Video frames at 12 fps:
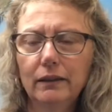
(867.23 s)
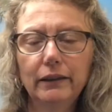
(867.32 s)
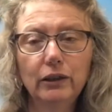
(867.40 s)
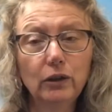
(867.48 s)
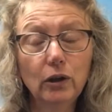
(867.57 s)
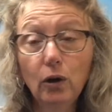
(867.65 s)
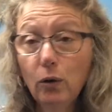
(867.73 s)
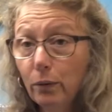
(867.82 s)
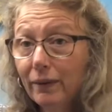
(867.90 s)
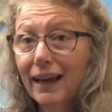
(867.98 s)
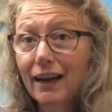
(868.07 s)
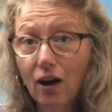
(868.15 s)
You
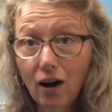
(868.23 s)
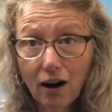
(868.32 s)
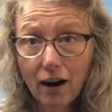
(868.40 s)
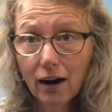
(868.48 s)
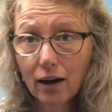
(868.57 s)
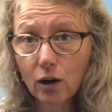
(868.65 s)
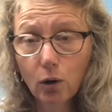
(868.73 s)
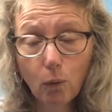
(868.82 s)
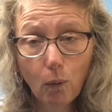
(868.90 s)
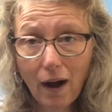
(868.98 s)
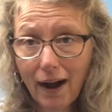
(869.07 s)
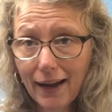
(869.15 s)
know, they are
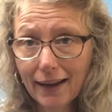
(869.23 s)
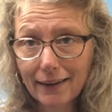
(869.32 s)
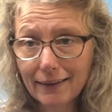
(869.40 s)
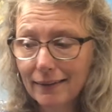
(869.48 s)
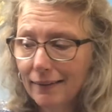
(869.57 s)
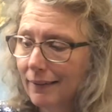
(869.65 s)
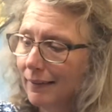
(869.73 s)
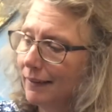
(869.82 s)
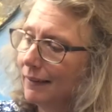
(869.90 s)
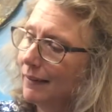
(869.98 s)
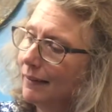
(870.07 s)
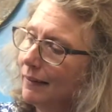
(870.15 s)
quiet.
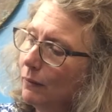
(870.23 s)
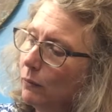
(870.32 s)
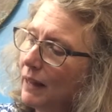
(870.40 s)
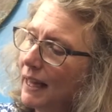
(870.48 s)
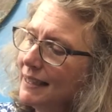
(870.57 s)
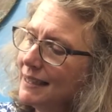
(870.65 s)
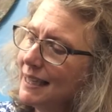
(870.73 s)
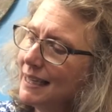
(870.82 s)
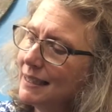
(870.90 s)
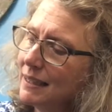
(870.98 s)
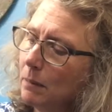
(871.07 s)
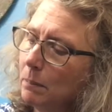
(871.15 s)
They say
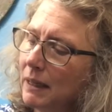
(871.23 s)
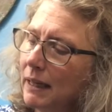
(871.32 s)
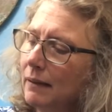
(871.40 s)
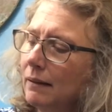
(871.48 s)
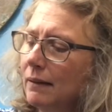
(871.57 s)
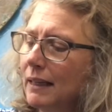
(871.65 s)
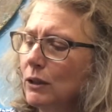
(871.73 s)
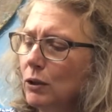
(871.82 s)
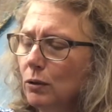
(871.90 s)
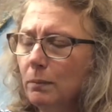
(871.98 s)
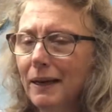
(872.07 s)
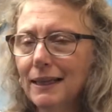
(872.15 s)
something, they
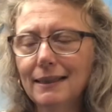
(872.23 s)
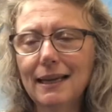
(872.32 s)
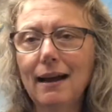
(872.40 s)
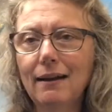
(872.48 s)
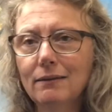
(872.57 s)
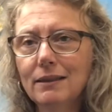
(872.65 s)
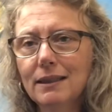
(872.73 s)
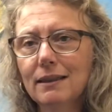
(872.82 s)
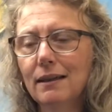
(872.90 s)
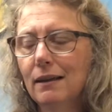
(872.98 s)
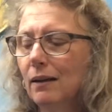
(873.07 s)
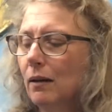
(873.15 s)
do make sounds,
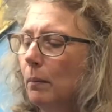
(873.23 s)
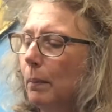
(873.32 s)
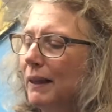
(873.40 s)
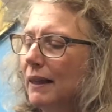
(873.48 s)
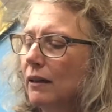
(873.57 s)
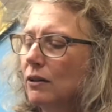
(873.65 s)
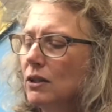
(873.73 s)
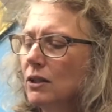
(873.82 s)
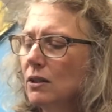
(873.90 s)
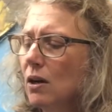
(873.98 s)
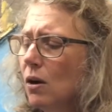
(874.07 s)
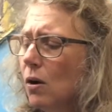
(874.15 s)
but they're
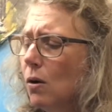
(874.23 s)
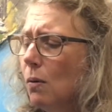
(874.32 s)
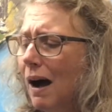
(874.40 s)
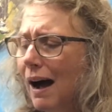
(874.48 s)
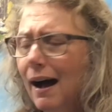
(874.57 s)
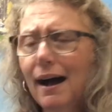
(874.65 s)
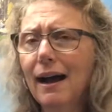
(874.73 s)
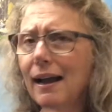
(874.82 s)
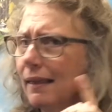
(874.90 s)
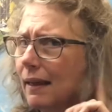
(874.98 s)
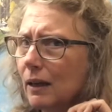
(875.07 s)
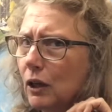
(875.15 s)
so high
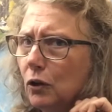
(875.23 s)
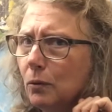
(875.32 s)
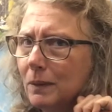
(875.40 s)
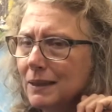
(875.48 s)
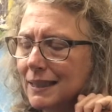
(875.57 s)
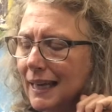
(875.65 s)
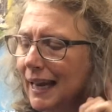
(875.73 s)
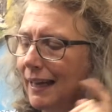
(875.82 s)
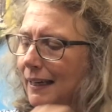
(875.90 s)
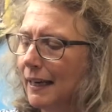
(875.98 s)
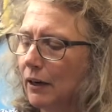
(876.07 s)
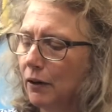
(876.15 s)
that humans
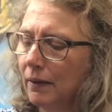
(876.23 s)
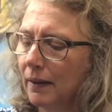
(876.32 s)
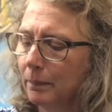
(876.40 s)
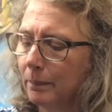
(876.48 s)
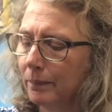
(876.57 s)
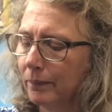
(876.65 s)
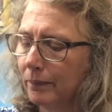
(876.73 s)
can't hear them.